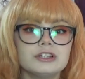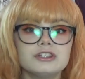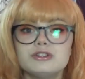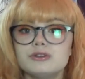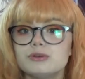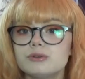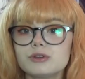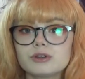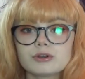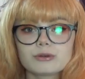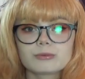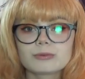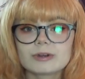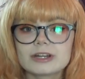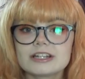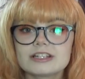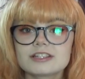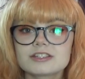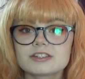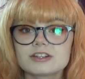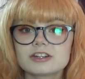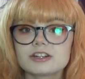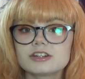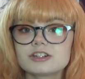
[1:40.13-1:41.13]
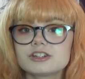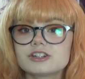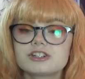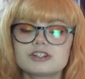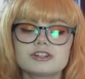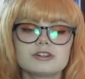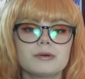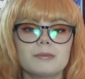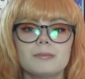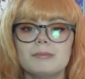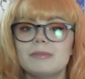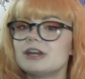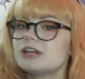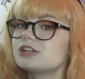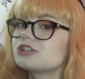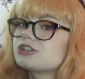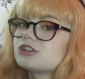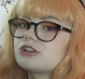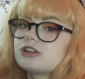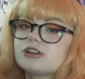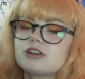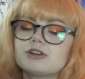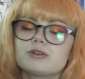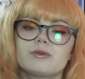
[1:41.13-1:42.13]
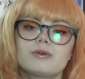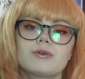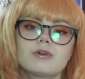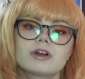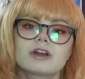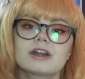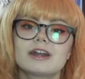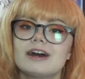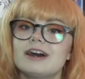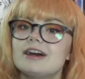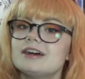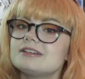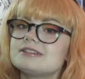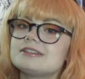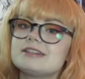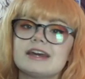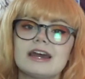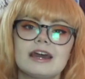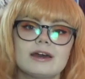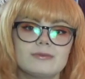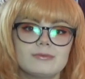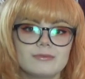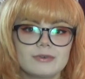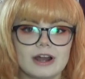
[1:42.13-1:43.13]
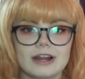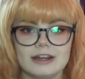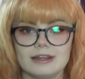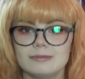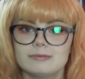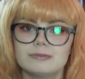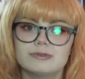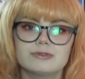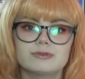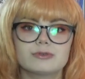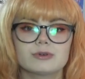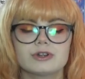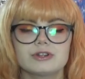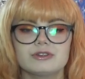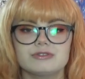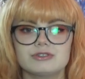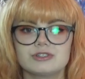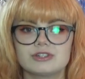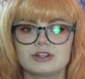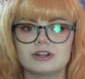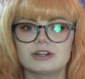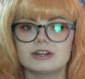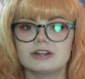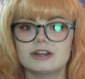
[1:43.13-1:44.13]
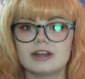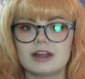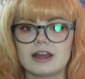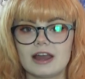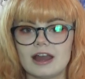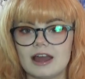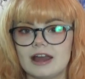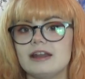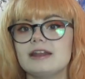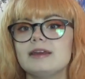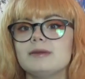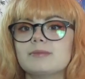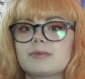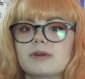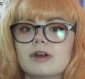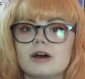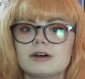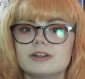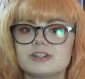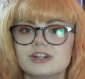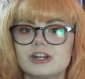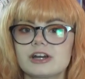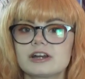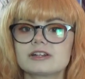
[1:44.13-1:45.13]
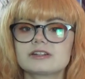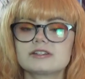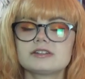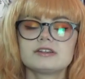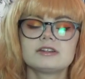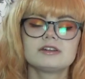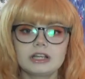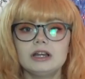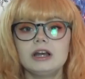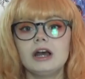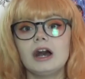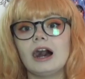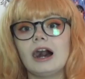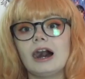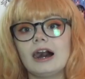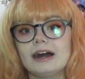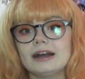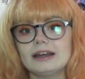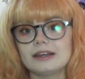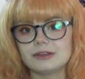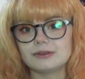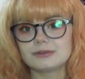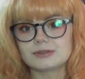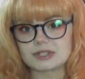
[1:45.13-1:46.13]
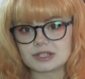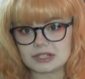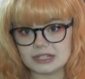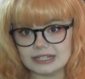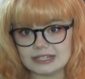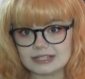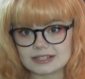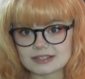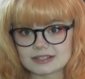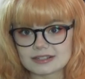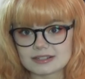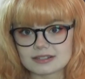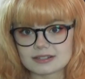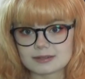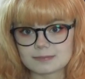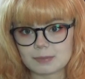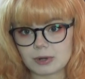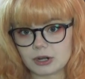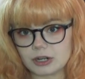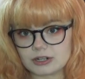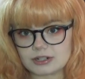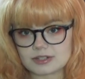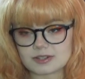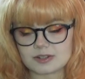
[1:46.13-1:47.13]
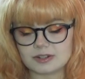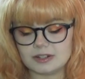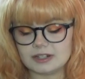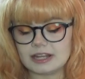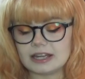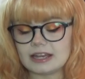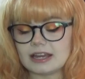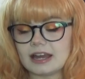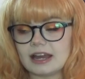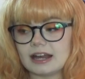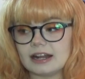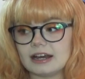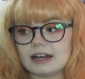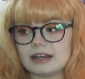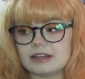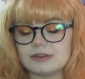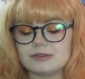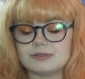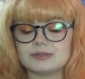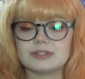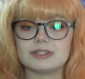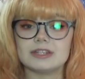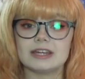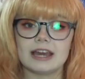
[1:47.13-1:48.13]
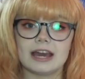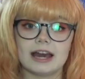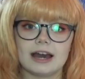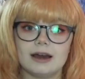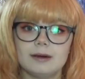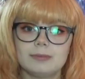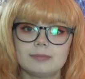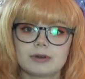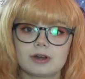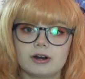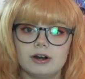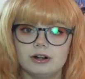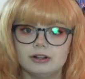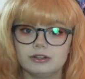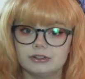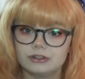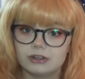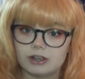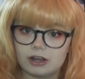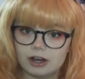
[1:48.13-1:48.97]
do your research, make sure you're organized and ready before you start any project. I use lists personally, and I use the app called